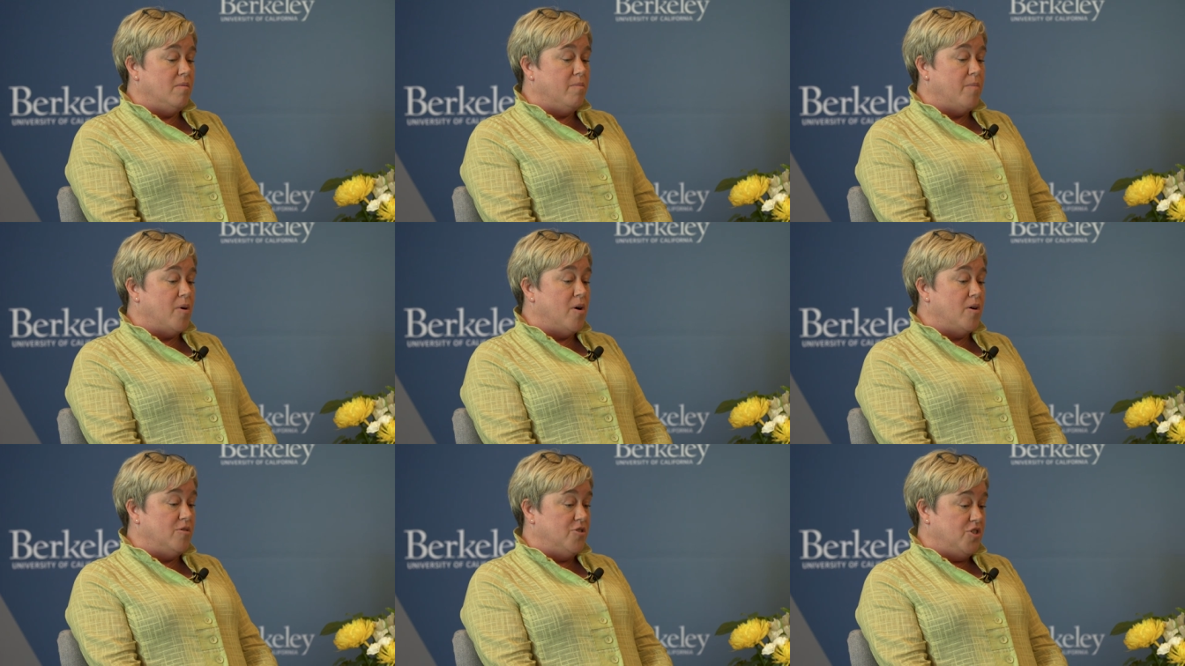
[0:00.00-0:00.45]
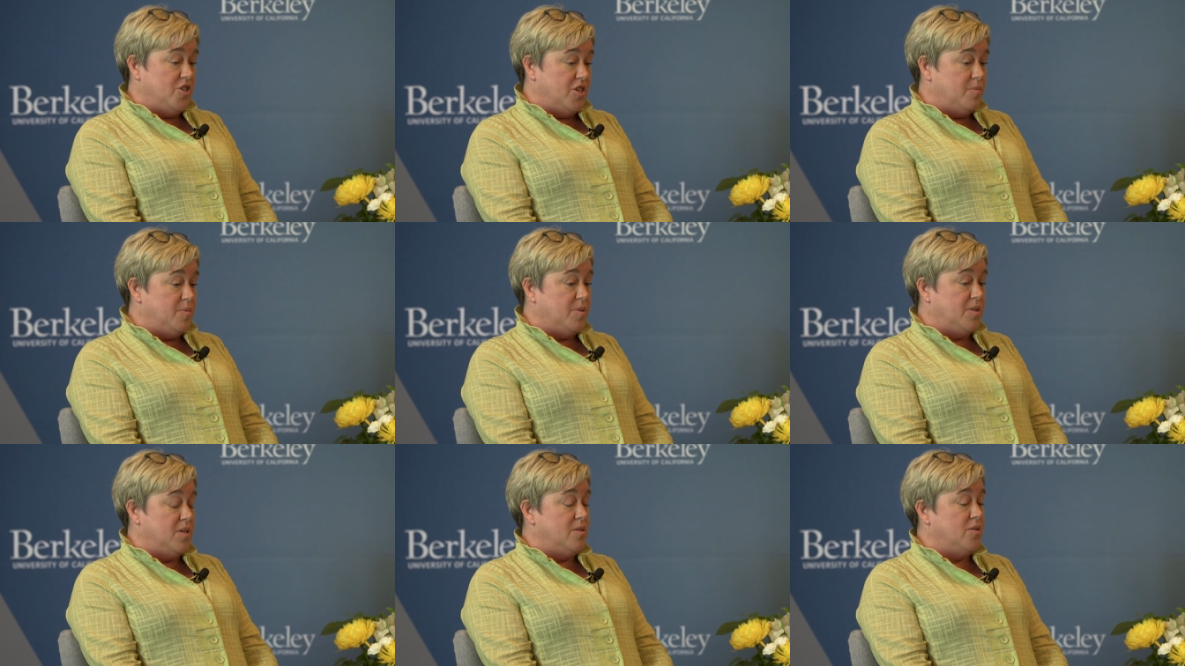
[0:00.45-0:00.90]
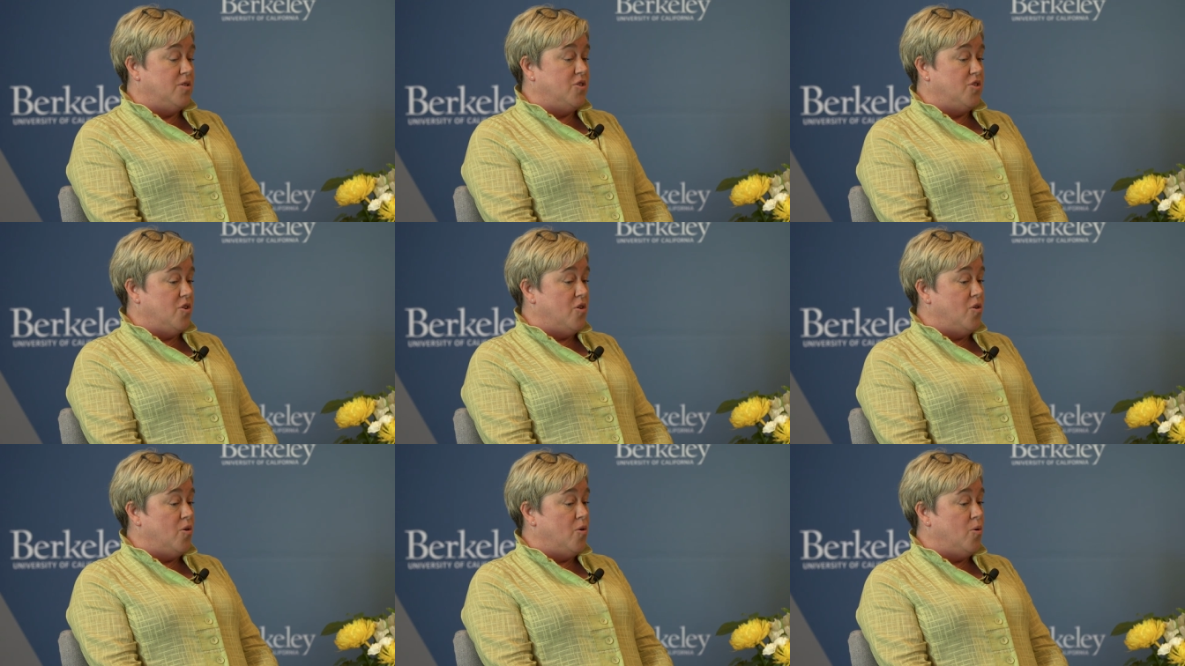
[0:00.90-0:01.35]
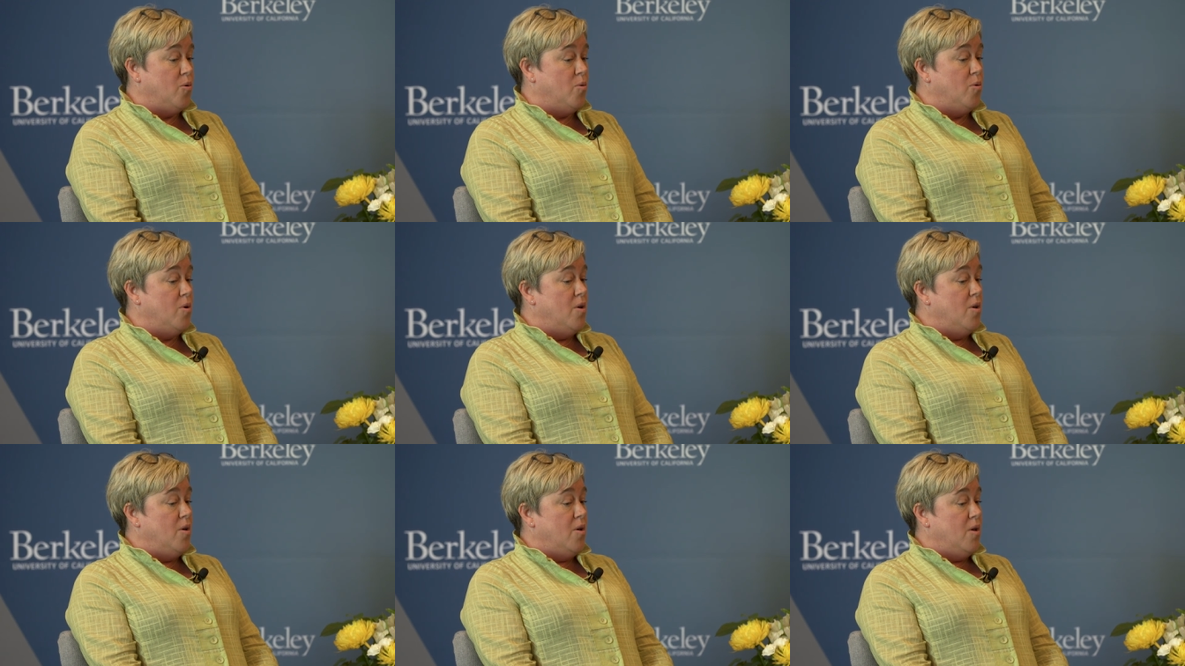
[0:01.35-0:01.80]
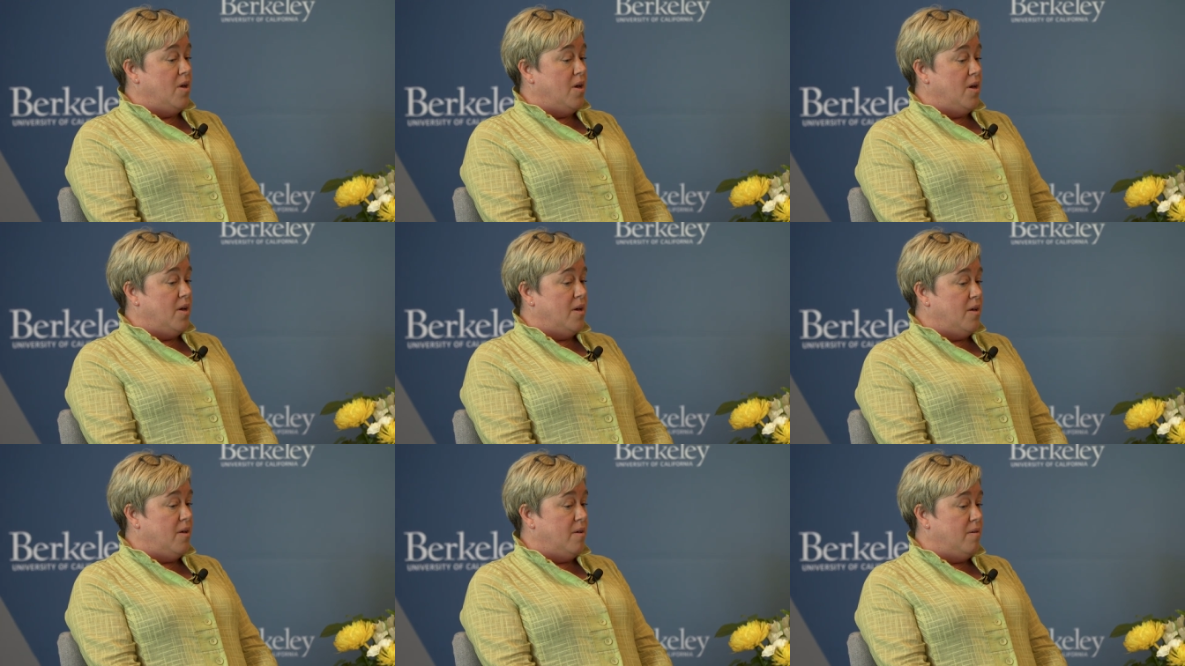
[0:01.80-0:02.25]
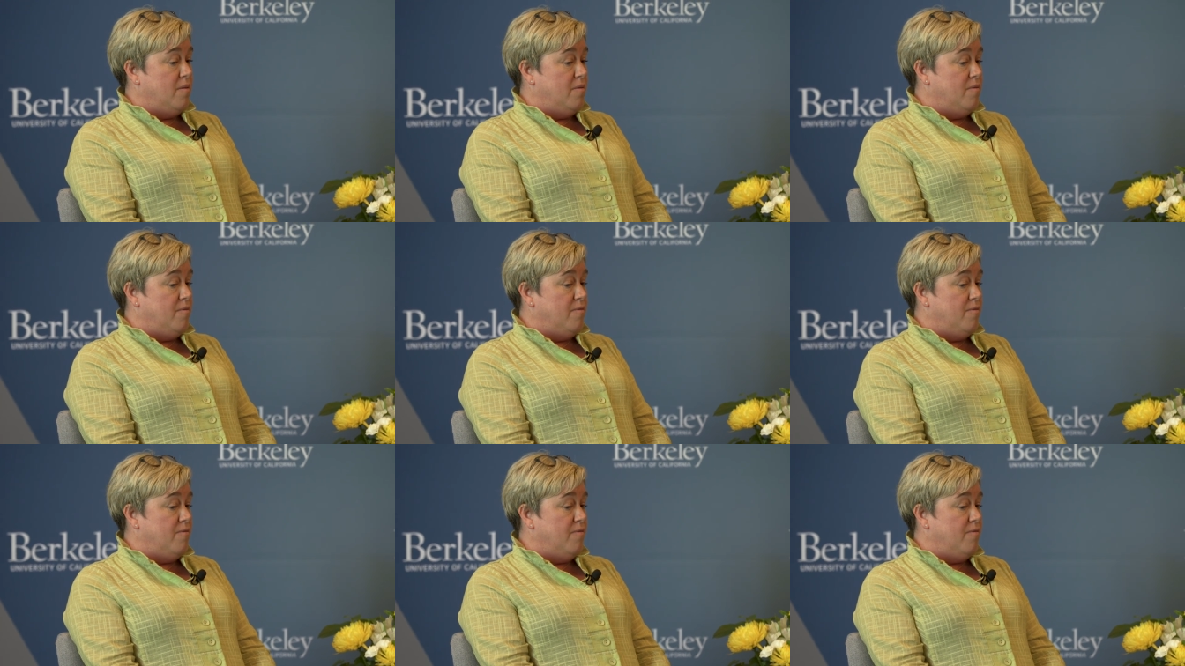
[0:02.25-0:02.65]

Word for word: partnerships, and so uh,